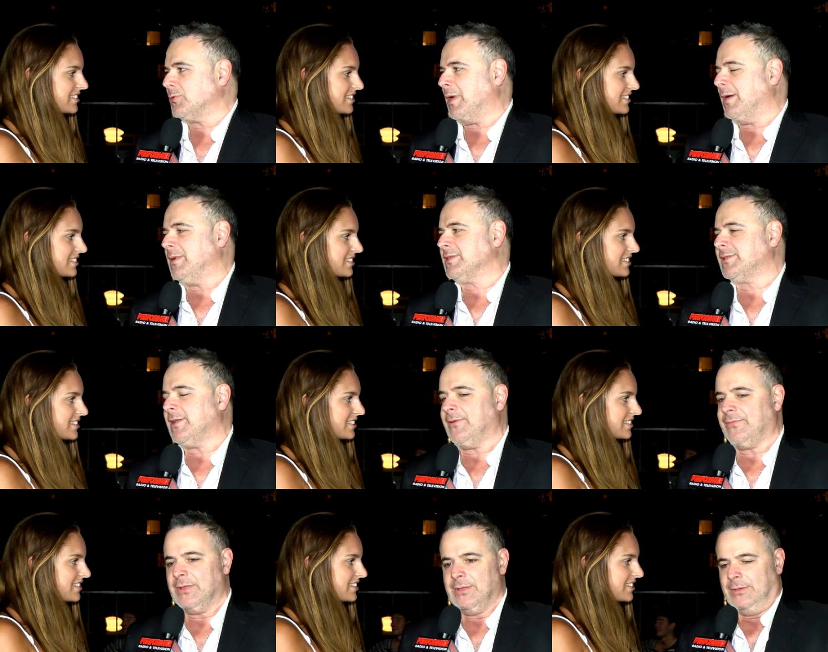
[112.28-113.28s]
Speaker 1: to buy my
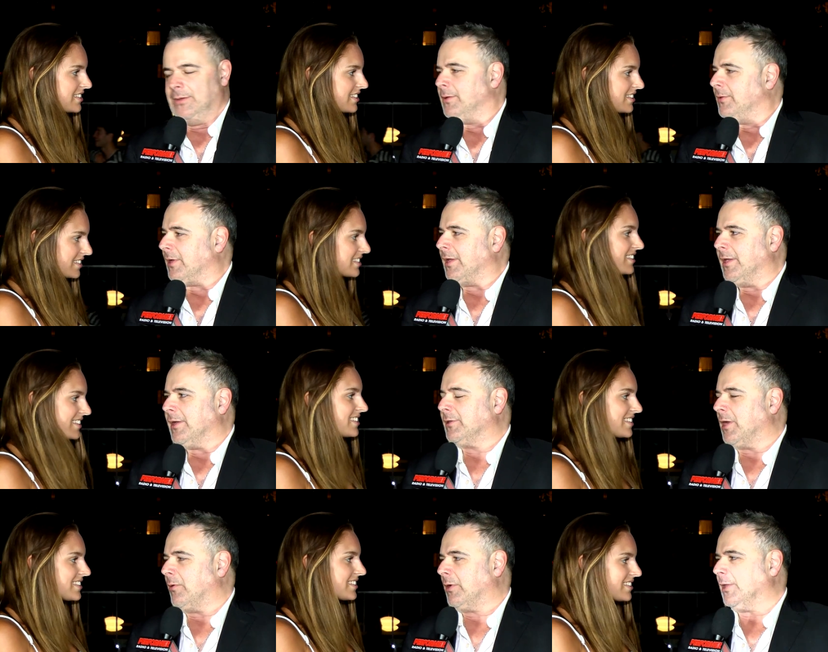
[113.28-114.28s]
stuff they can get it
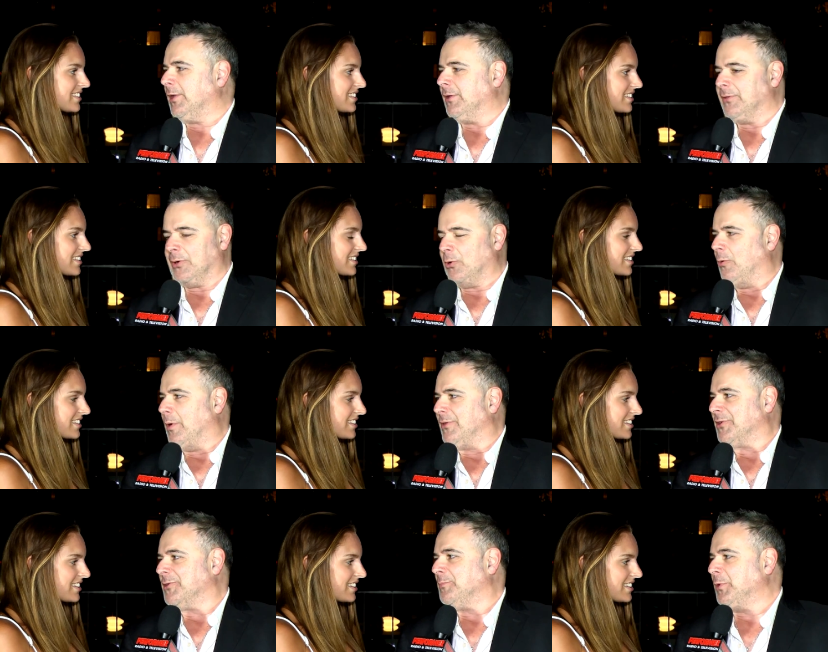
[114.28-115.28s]
directly in their home on
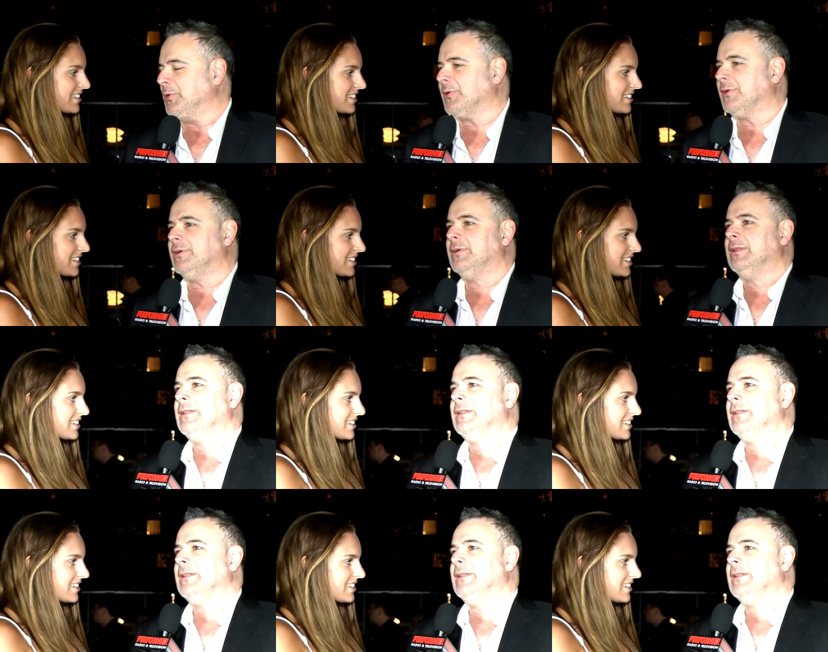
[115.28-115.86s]
their computer